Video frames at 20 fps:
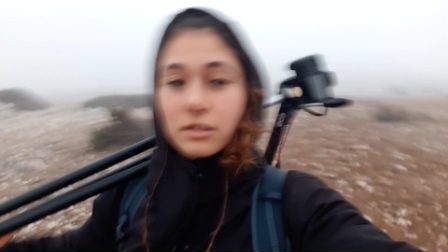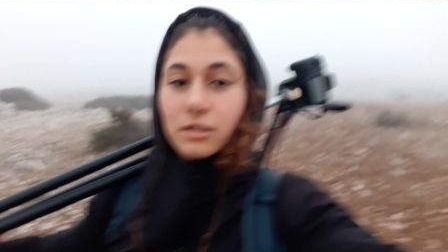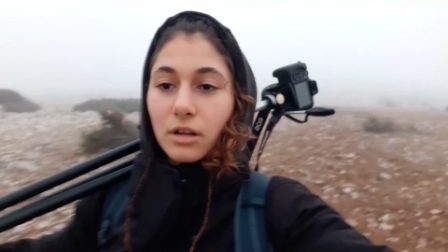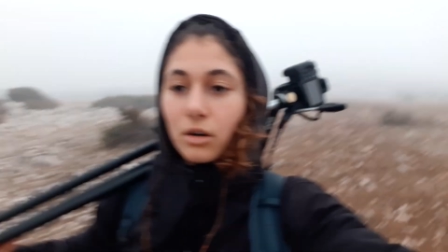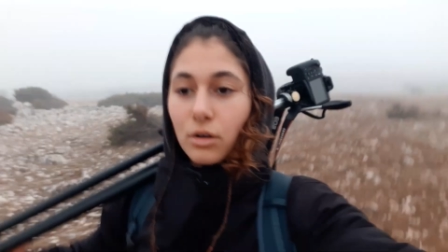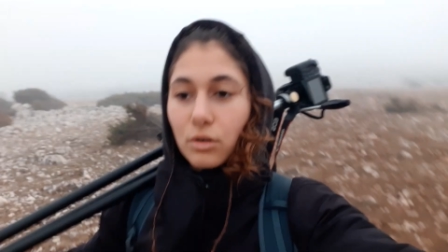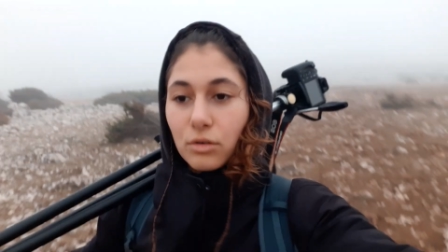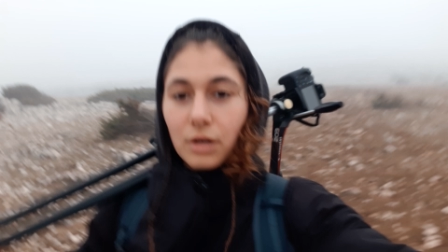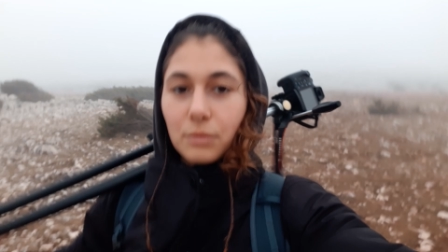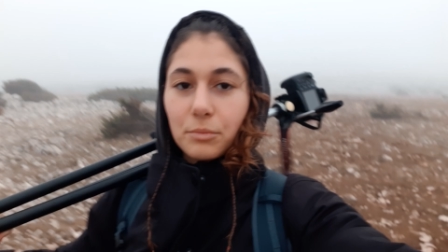
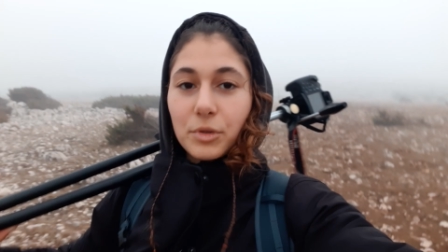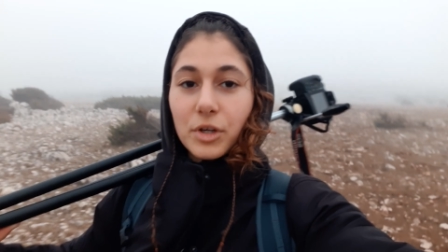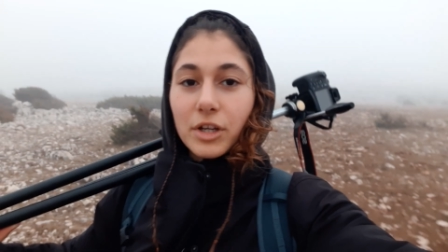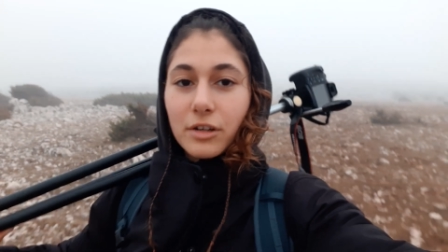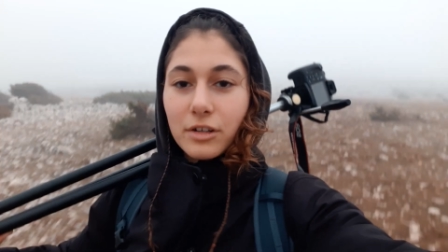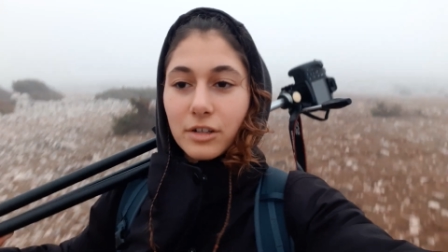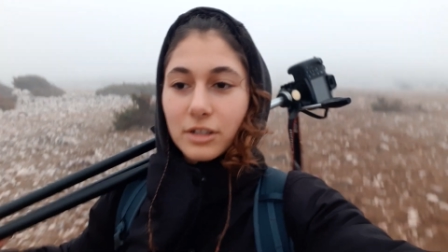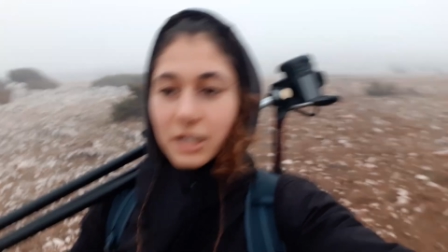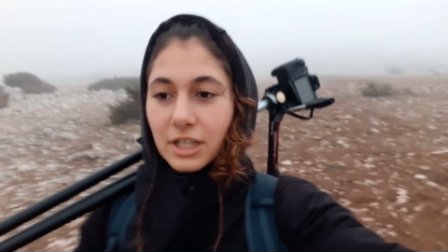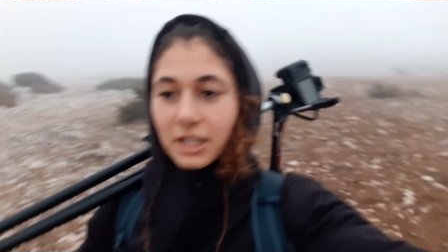Go up
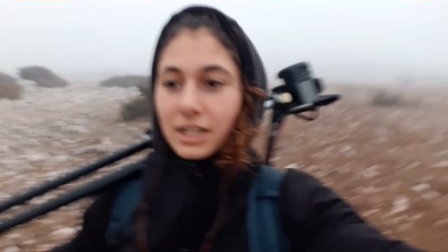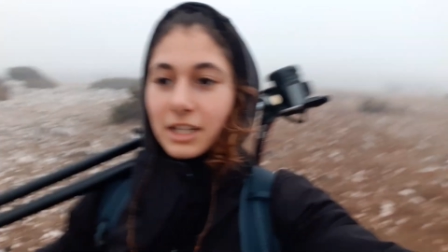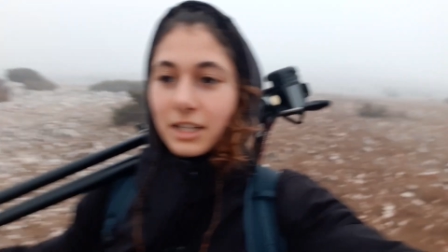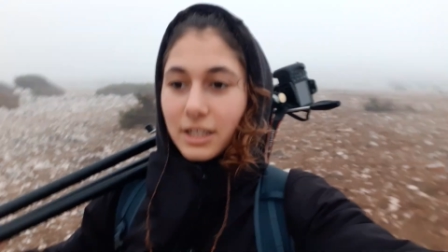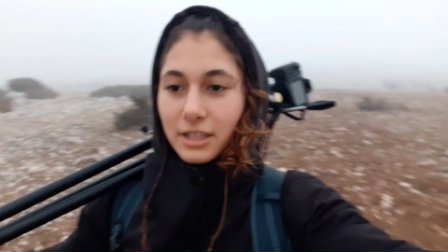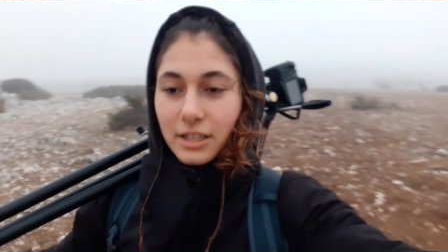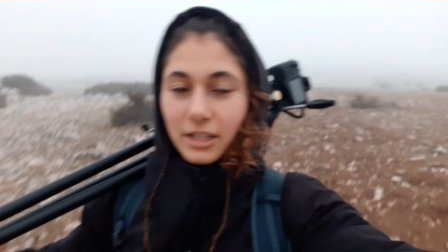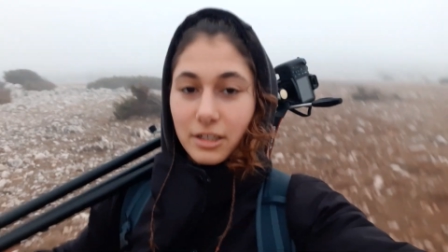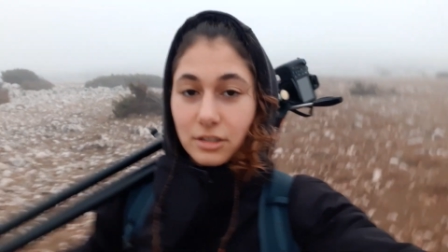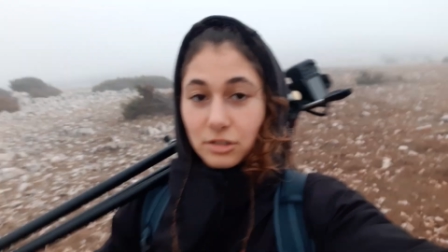here
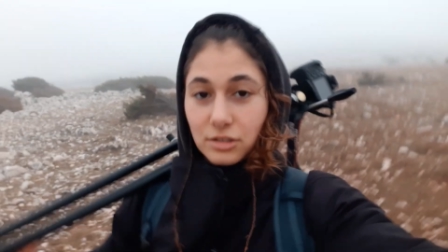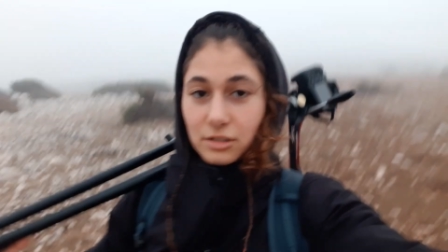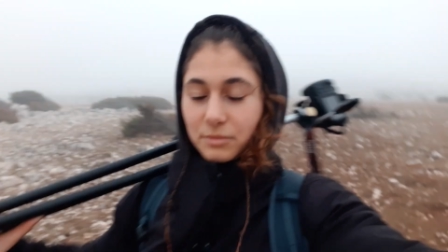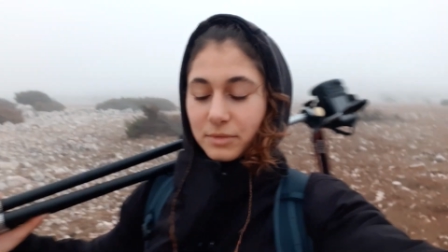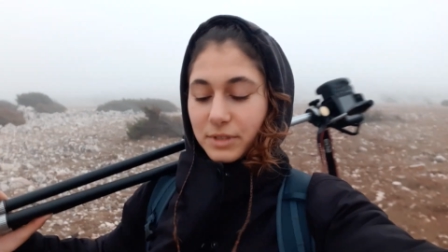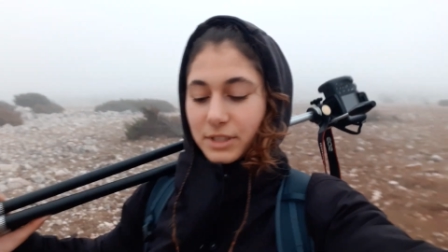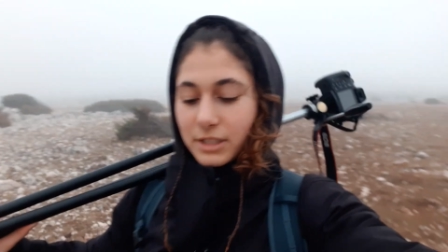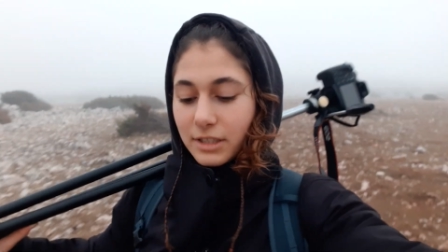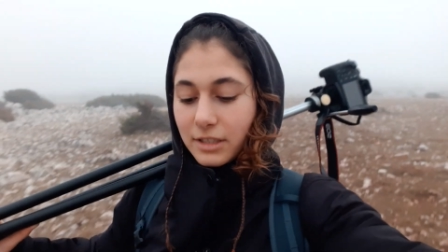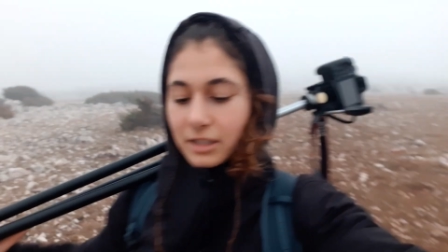and catch some
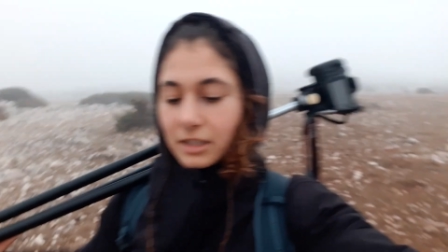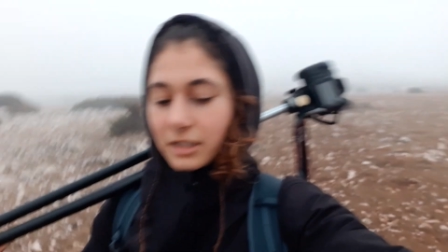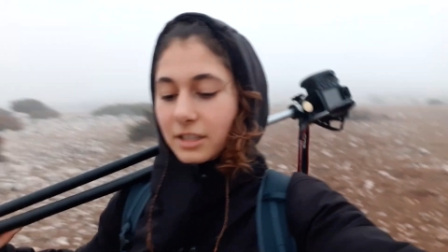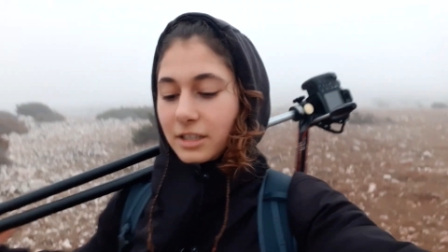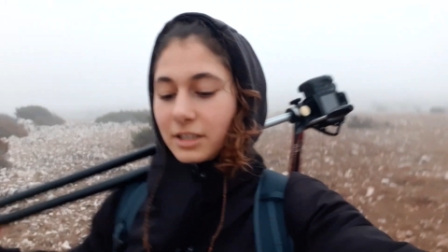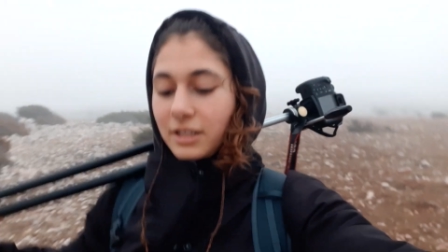sun.